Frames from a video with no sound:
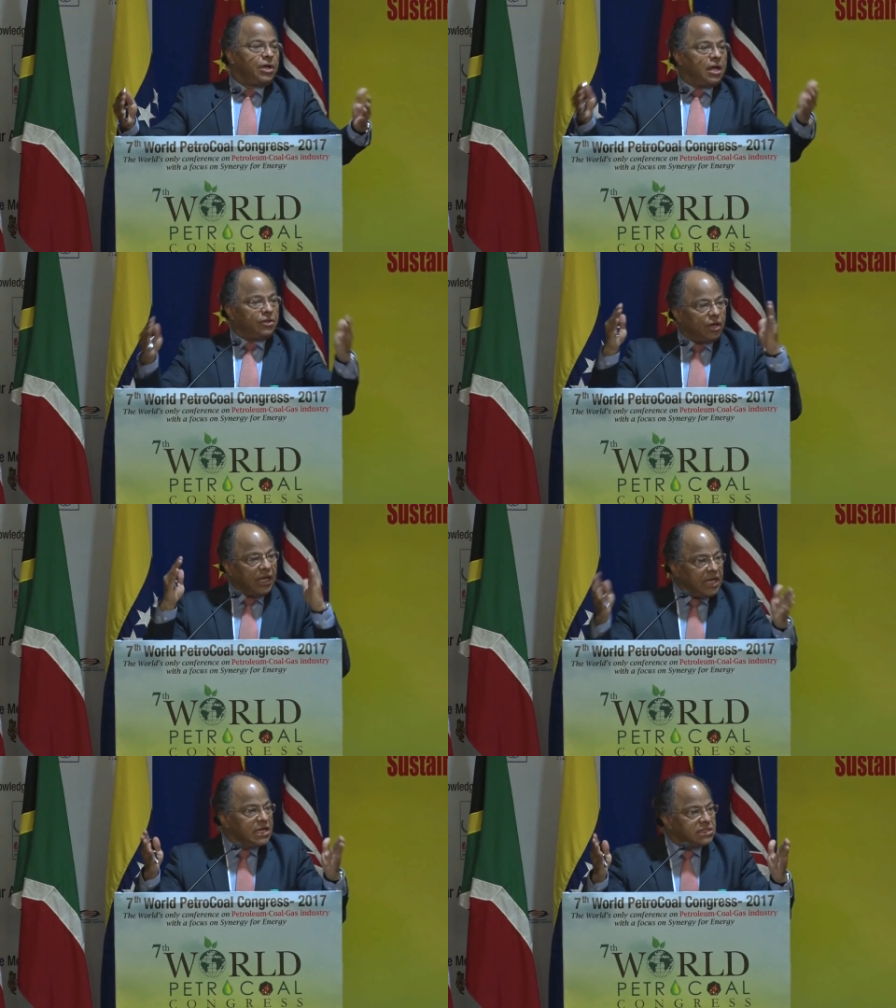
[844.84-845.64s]
together
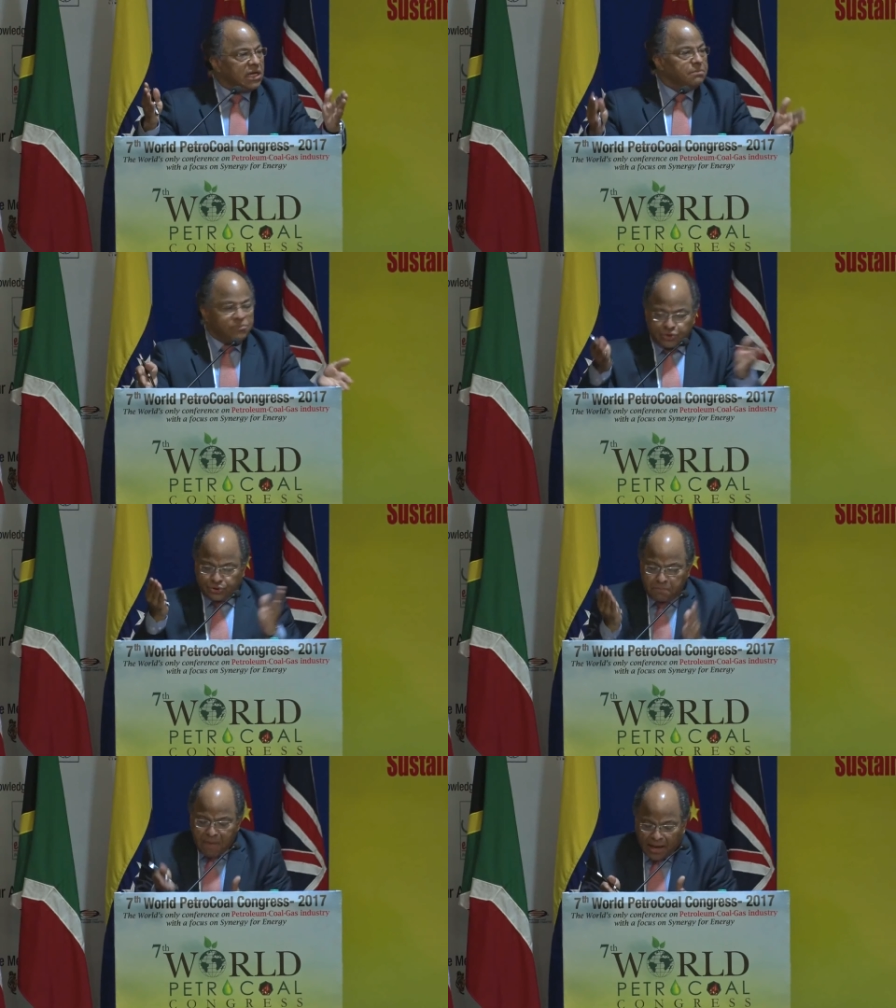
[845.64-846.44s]
in
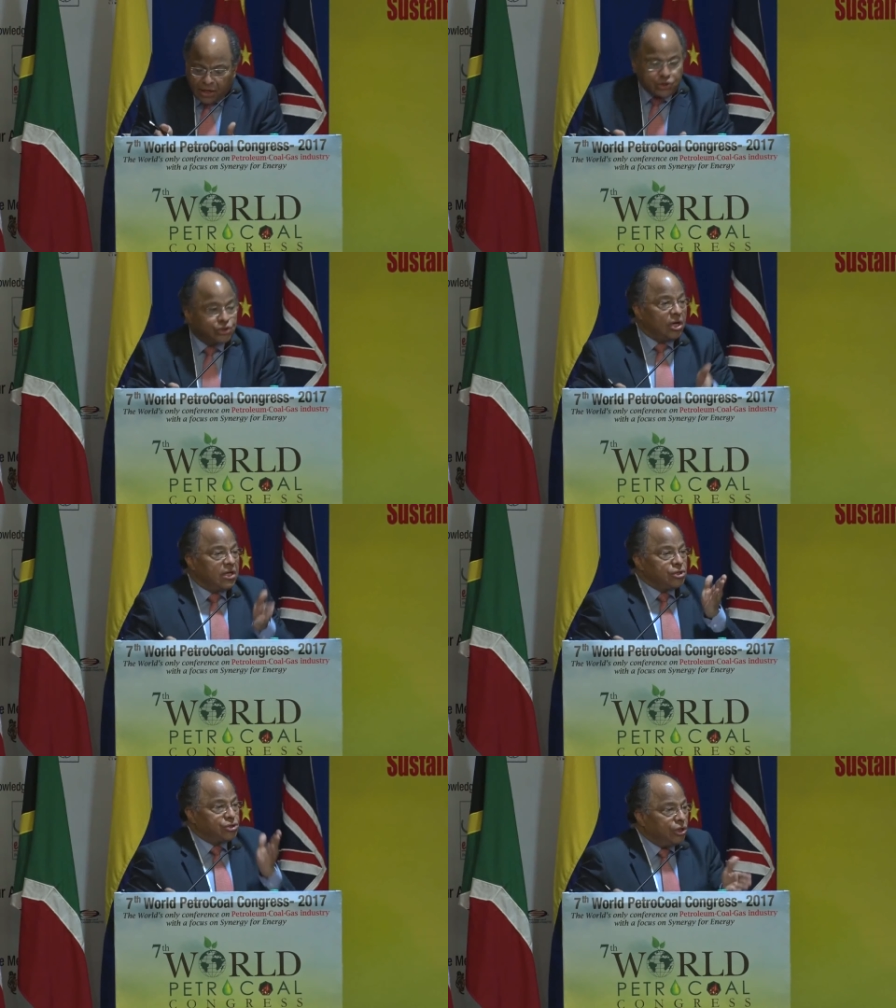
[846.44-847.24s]
teams to manage
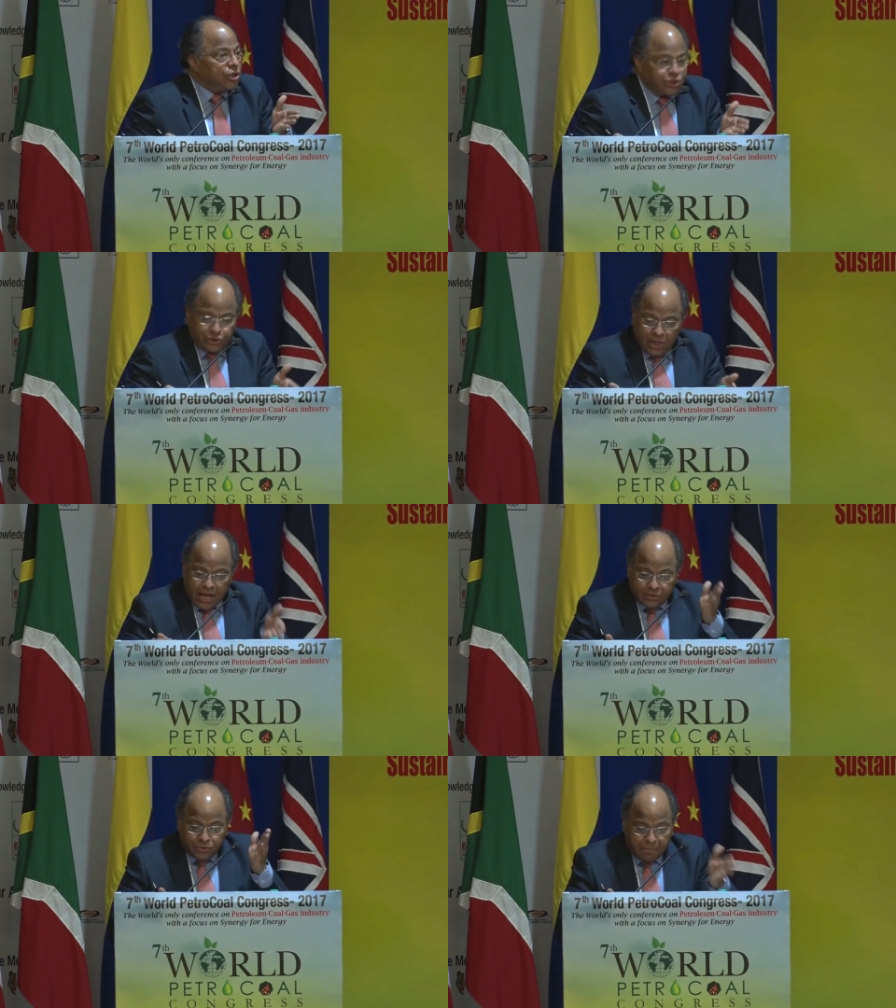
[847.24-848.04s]

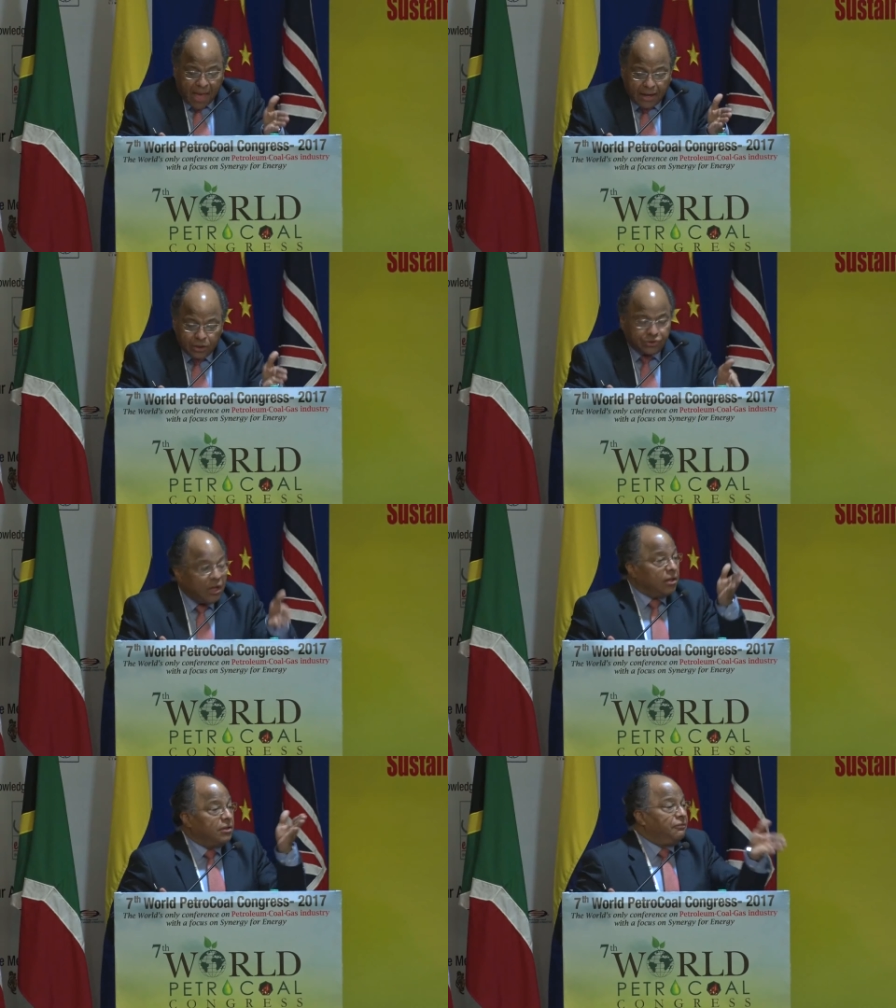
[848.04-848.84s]
synergy and to
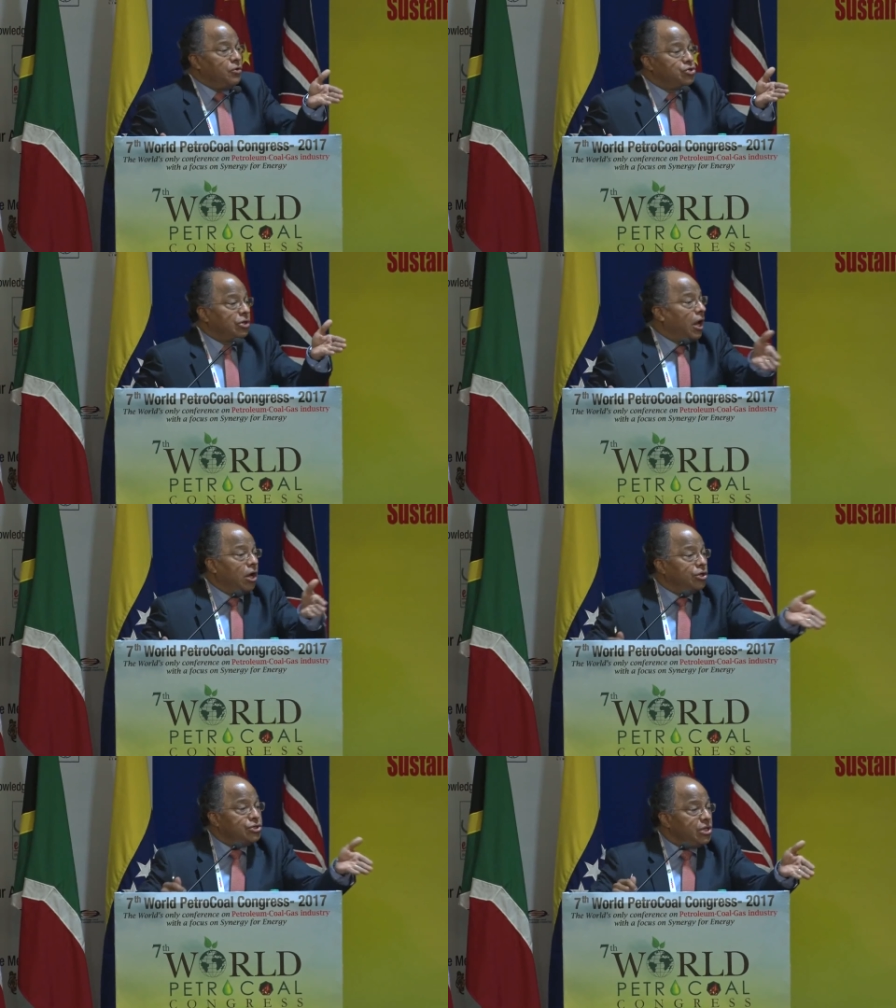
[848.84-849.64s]
manage the future
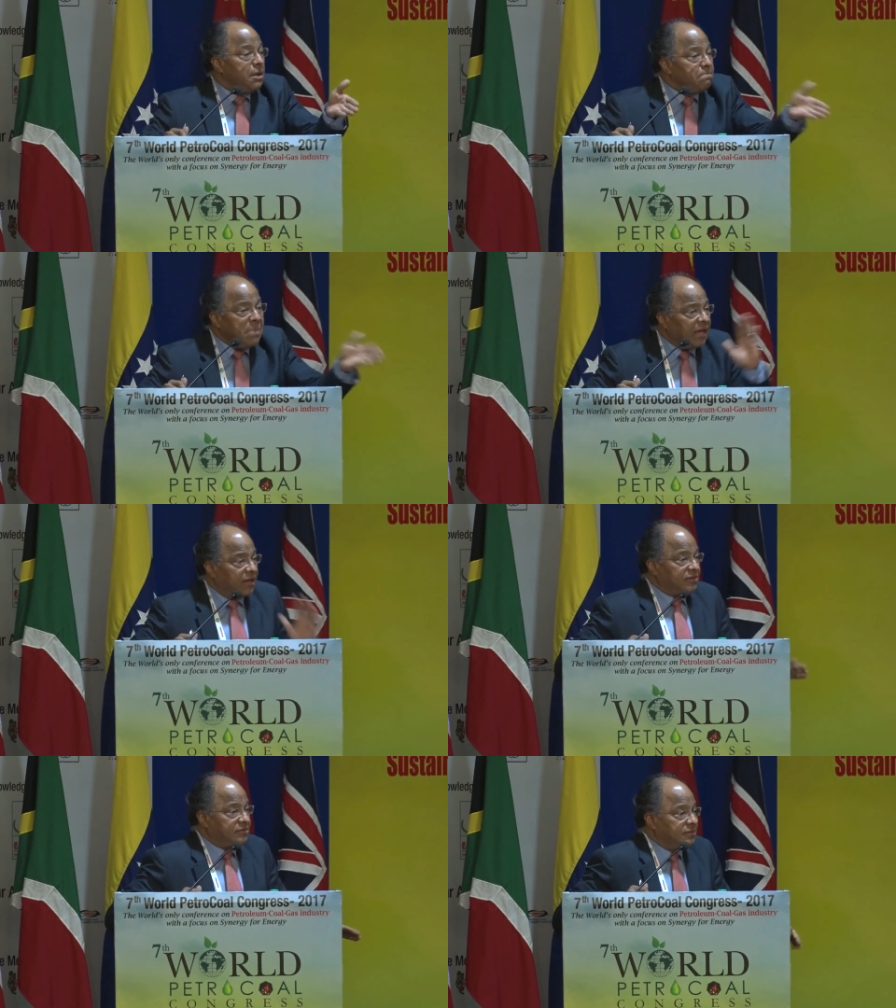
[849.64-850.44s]
energy
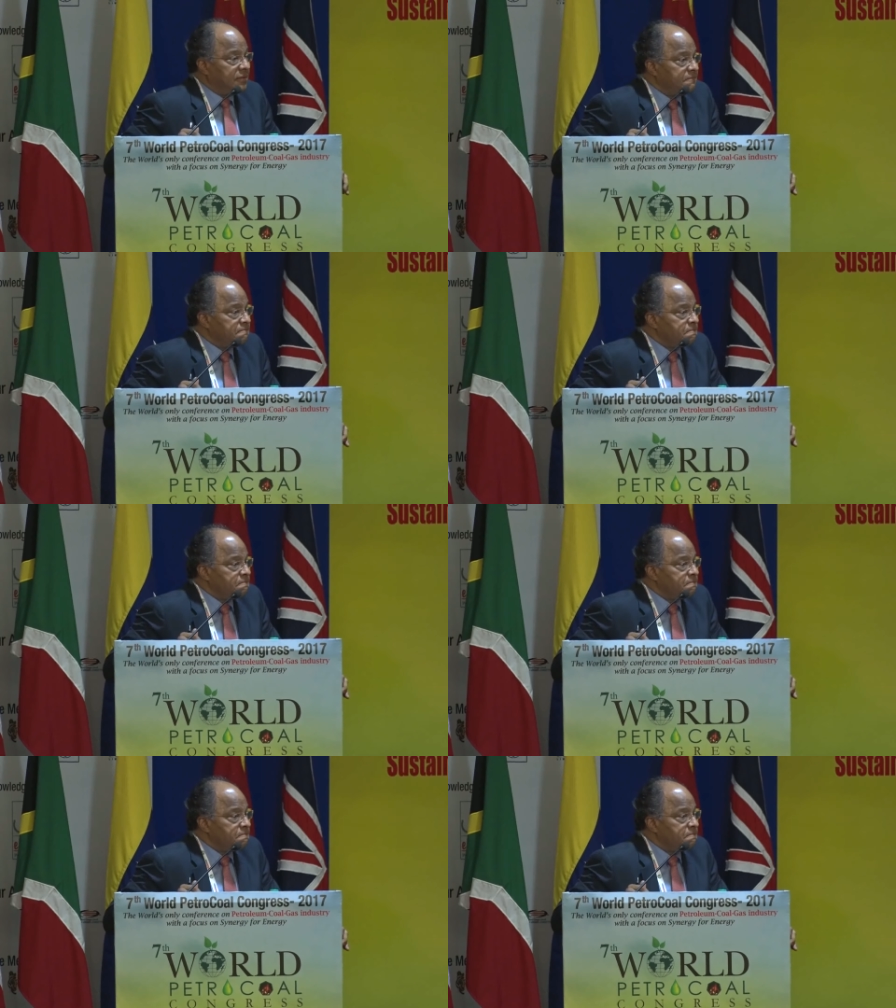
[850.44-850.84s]
mix.